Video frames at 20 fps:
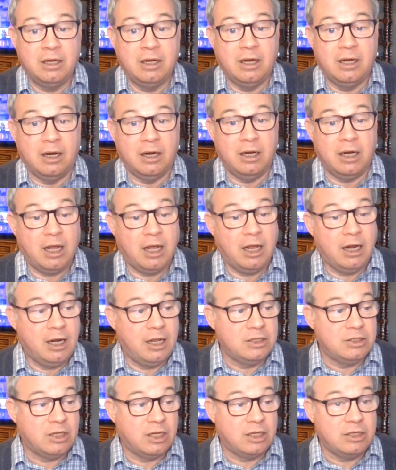not
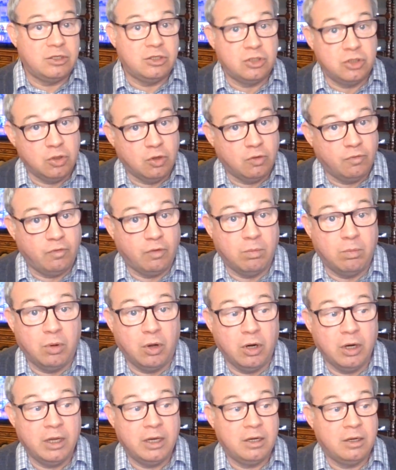as a silver
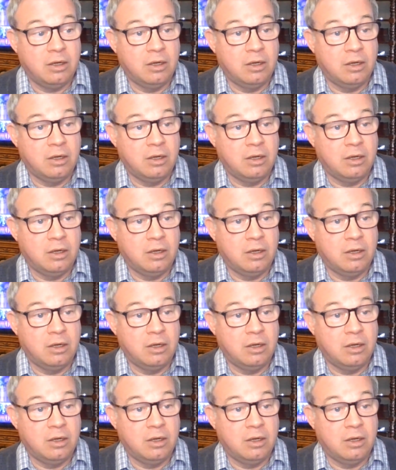bullet